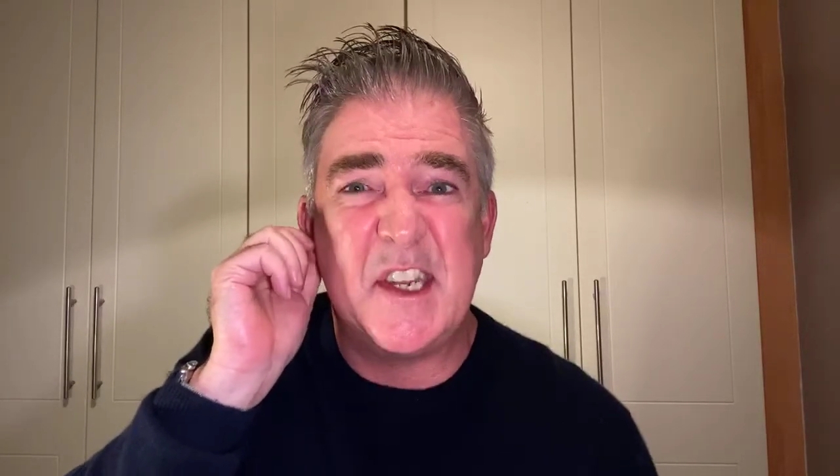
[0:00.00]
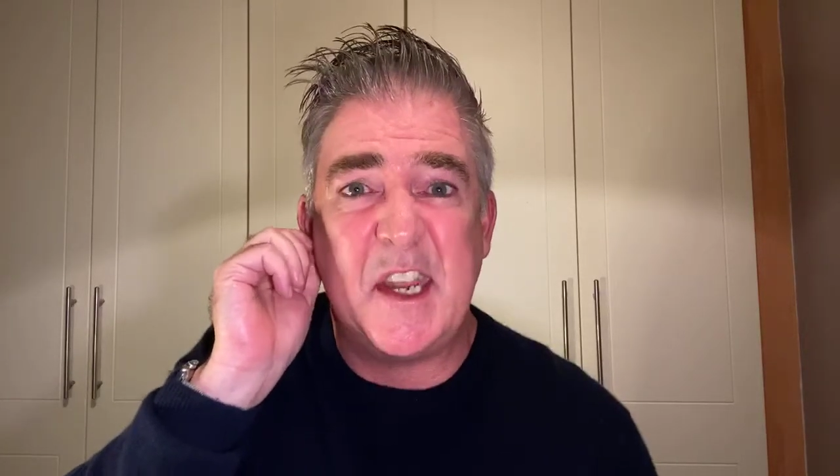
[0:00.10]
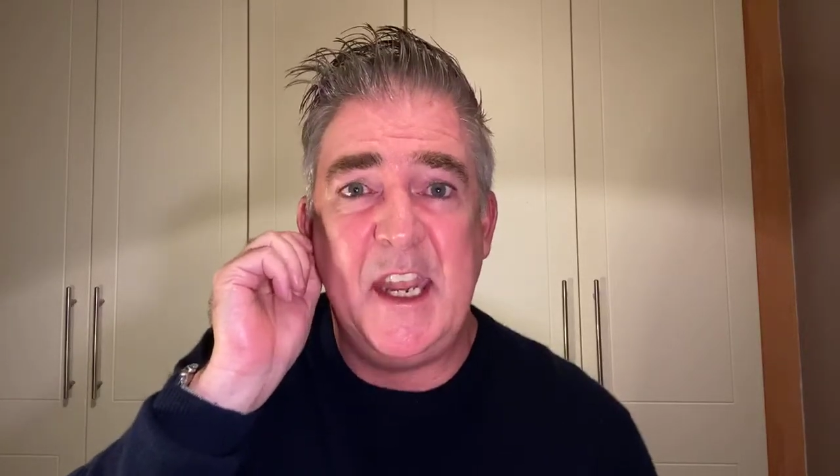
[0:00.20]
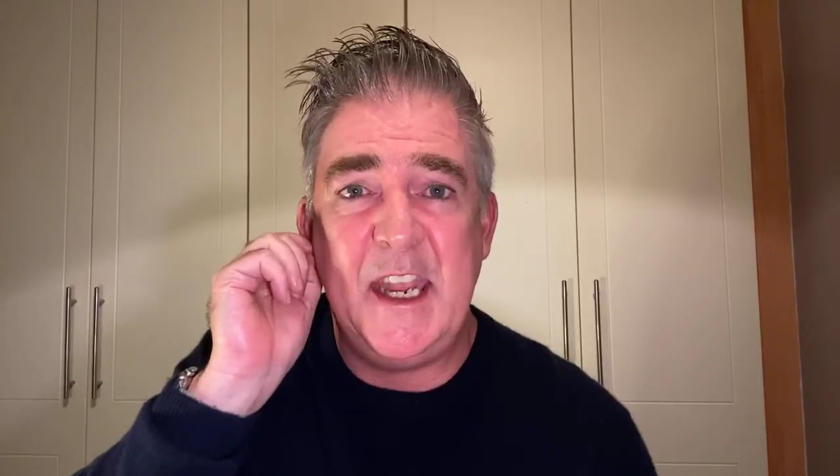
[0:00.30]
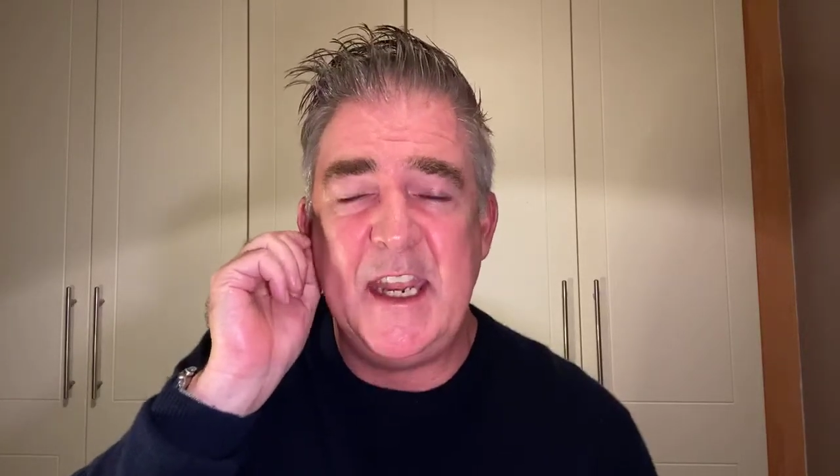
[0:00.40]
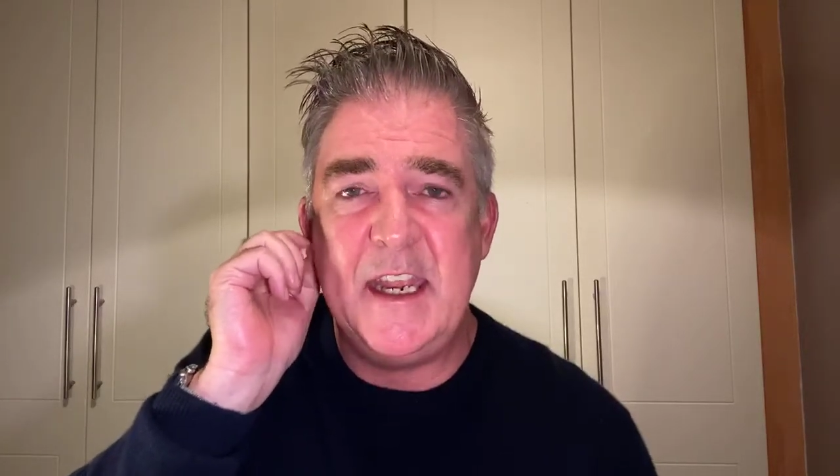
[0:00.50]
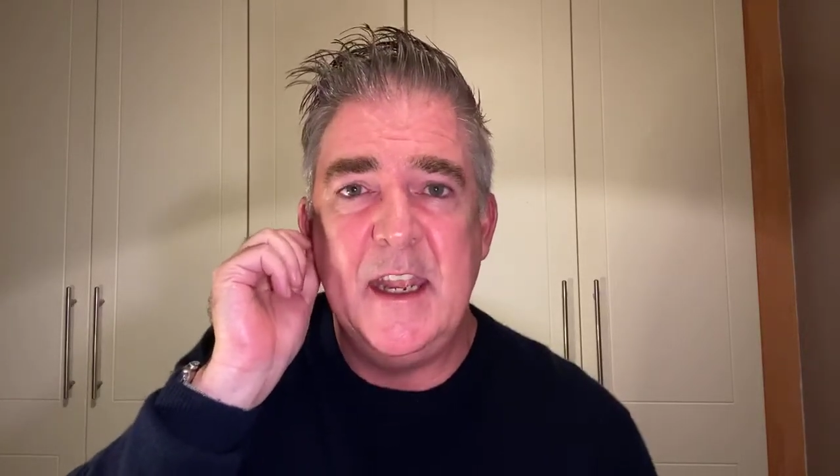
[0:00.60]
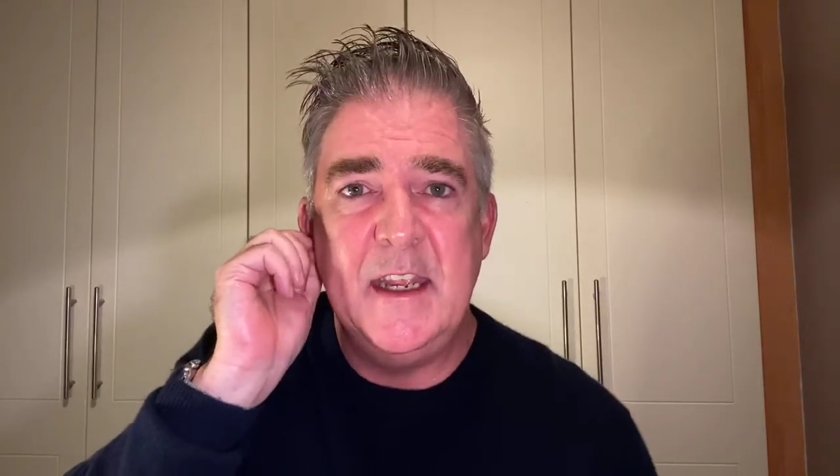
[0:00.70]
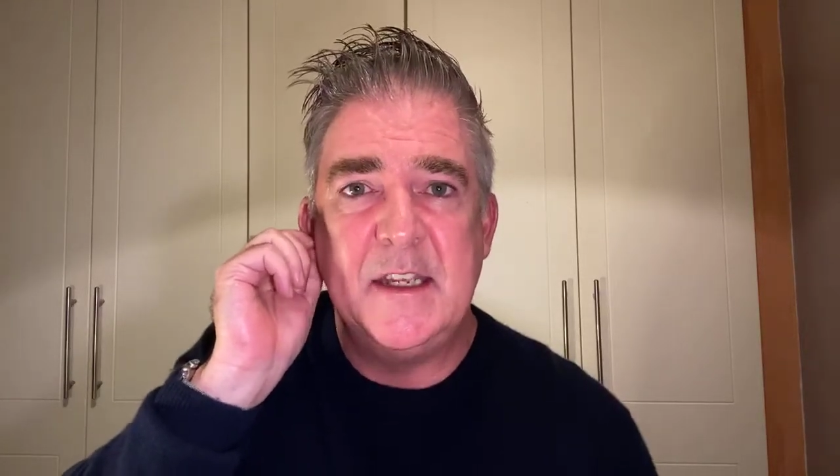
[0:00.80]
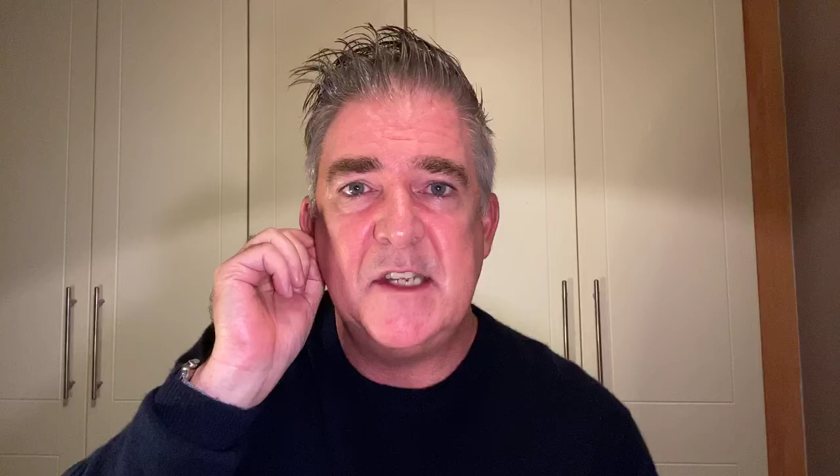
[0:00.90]
the key
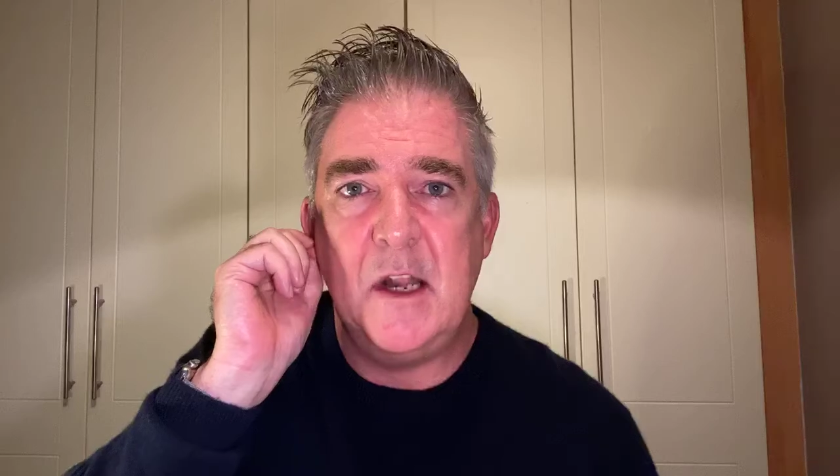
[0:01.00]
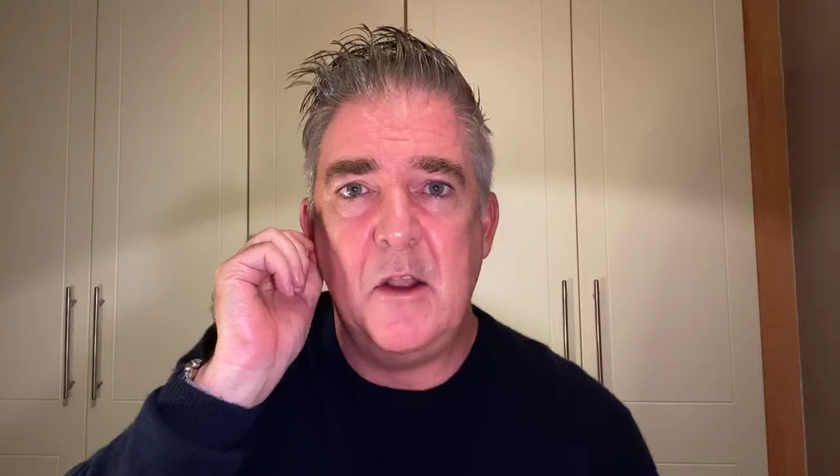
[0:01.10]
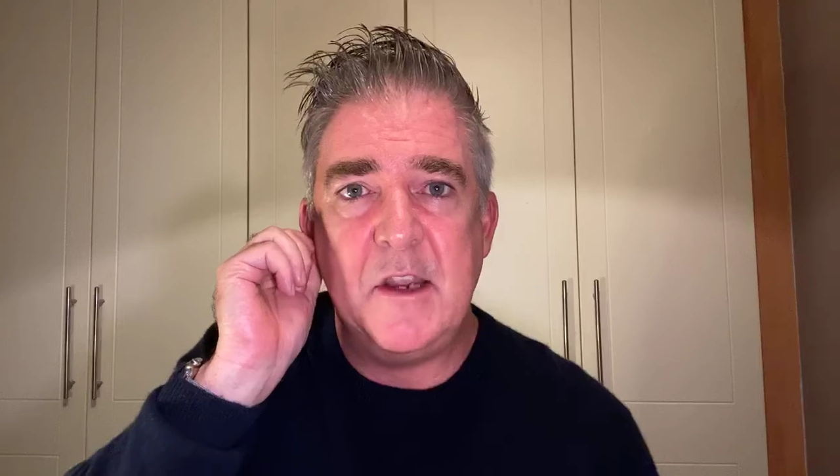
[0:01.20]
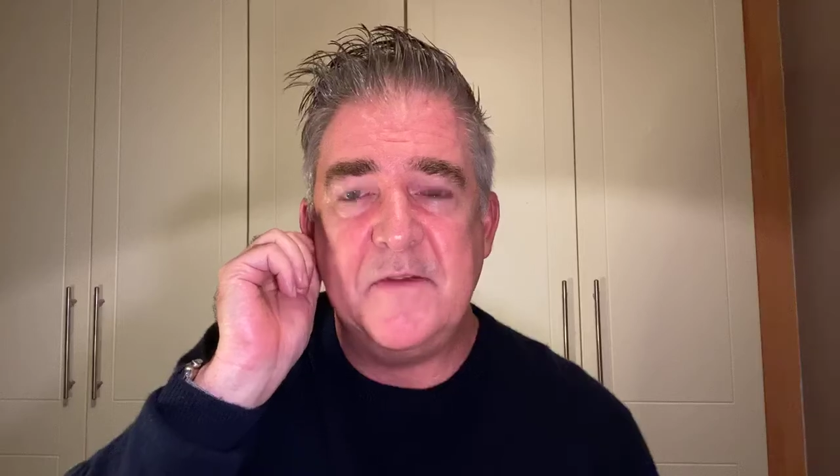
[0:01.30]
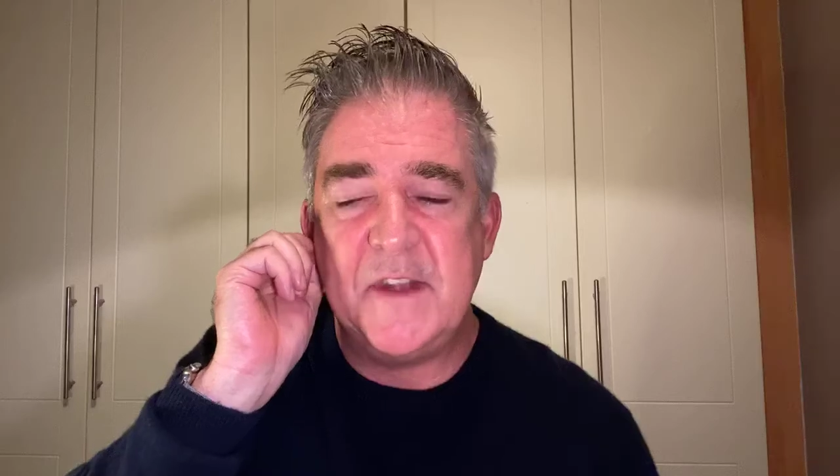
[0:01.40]
to life.